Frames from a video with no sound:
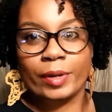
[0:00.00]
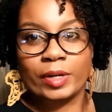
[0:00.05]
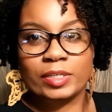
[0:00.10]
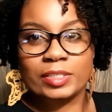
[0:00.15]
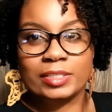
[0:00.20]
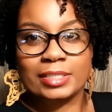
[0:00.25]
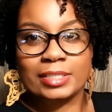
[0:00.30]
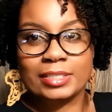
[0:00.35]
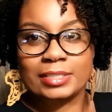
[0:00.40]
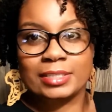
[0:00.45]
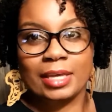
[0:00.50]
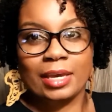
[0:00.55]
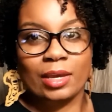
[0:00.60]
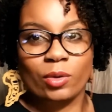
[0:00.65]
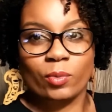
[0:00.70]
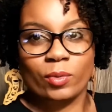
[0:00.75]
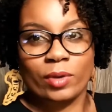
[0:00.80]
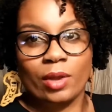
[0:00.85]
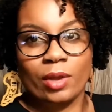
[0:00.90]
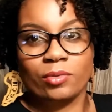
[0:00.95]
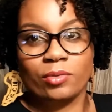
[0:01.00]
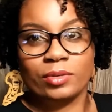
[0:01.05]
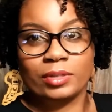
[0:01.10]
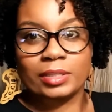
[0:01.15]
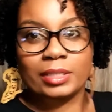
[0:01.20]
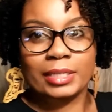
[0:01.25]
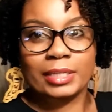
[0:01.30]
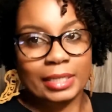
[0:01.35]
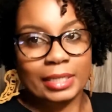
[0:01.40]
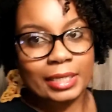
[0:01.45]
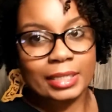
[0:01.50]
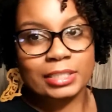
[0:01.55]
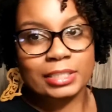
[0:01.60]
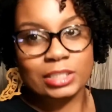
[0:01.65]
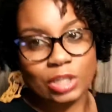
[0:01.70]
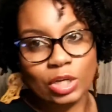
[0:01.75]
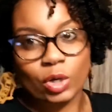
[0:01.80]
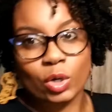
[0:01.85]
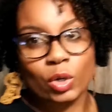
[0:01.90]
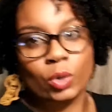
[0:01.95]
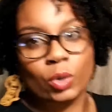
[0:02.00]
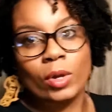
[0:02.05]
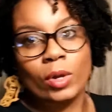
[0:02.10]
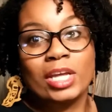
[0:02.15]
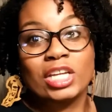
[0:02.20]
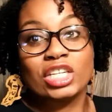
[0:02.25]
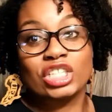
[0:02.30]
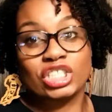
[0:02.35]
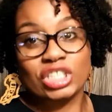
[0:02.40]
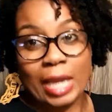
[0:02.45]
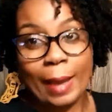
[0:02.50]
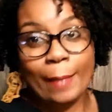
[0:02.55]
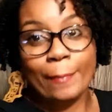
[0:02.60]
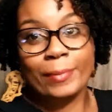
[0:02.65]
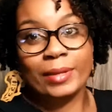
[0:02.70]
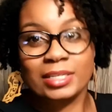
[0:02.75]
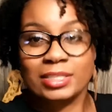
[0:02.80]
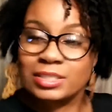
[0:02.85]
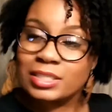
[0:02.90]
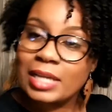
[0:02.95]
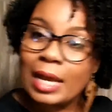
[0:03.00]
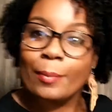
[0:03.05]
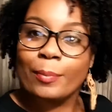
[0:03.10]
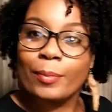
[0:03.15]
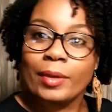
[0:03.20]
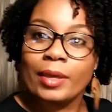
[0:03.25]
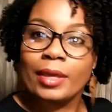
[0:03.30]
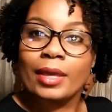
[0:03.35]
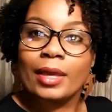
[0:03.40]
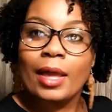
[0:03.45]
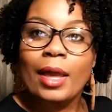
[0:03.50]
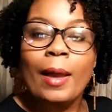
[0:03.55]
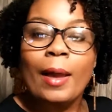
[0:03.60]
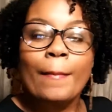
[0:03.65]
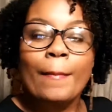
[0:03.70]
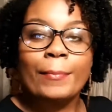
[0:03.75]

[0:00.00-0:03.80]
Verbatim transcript: purchase like when I really need to go shopping shopping.